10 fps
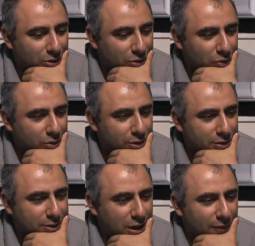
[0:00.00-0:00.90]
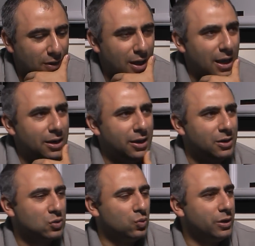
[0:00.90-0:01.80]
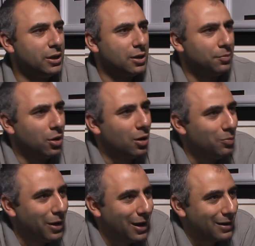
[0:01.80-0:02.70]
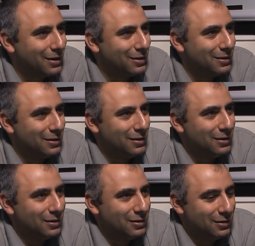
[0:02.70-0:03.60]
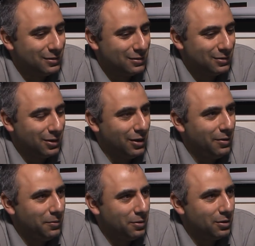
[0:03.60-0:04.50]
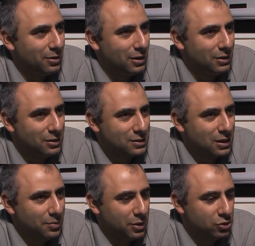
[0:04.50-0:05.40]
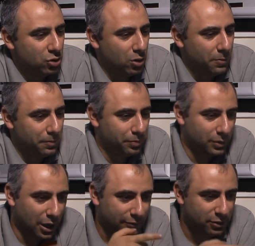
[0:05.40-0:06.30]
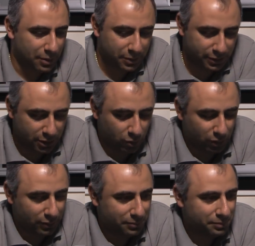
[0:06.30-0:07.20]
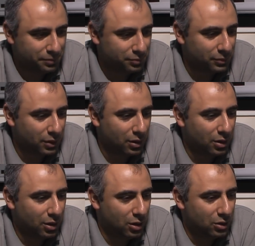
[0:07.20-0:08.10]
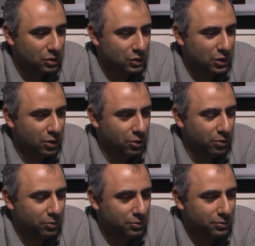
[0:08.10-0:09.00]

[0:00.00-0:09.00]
Rook d7, and he is winning the pawn back. Okay? And this is going to be a draw after I play d1. So